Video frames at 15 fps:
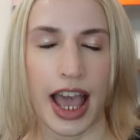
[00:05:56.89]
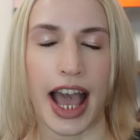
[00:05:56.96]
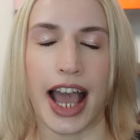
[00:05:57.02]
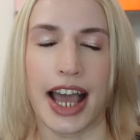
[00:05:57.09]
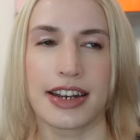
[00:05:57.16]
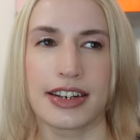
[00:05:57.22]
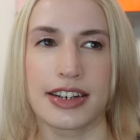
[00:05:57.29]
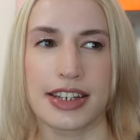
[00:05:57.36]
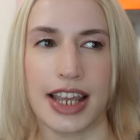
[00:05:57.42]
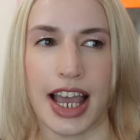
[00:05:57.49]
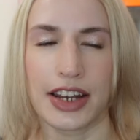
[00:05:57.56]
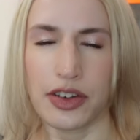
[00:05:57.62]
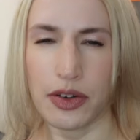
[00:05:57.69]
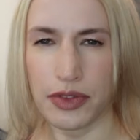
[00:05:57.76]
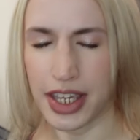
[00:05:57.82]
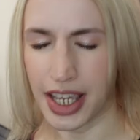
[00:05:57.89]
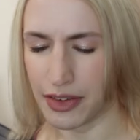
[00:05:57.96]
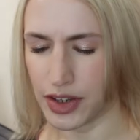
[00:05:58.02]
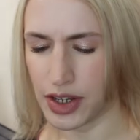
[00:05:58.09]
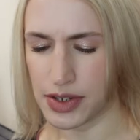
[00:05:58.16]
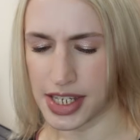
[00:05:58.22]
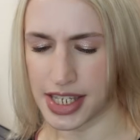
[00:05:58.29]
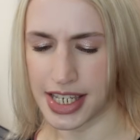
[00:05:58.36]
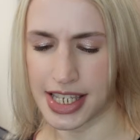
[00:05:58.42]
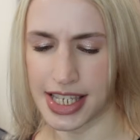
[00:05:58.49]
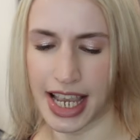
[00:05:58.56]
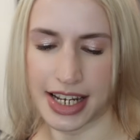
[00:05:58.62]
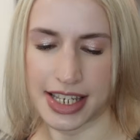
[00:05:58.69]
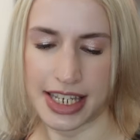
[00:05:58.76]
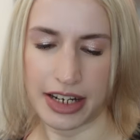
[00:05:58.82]
And I don't think I've used this
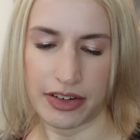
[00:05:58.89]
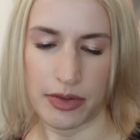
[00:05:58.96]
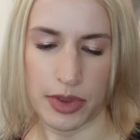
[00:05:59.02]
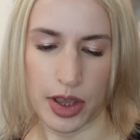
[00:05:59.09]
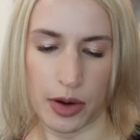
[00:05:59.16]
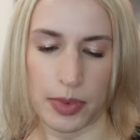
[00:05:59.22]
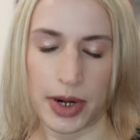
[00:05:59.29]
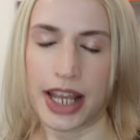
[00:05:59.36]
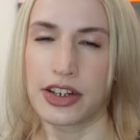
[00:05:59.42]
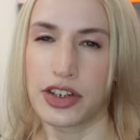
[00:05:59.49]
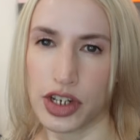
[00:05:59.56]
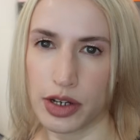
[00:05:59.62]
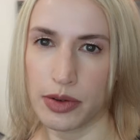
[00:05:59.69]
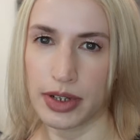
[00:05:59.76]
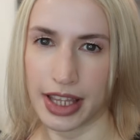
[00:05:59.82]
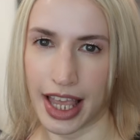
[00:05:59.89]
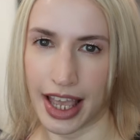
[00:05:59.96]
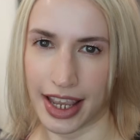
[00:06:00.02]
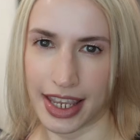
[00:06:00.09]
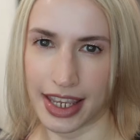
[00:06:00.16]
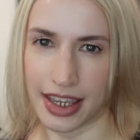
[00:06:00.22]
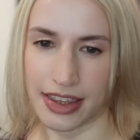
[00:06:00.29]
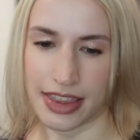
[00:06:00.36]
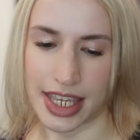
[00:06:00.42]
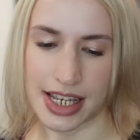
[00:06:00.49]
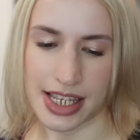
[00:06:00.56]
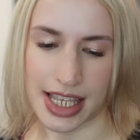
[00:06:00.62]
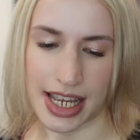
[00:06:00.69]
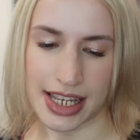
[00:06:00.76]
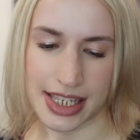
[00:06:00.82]
exact serum though, but I do like
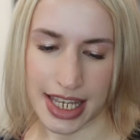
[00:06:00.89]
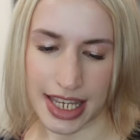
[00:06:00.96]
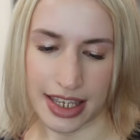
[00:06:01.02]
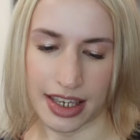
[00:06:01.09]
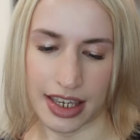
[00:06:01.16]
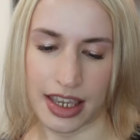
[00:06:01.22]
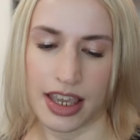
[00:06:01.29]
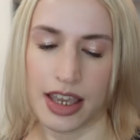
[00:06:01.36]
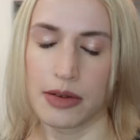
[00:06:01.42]
things like zinc,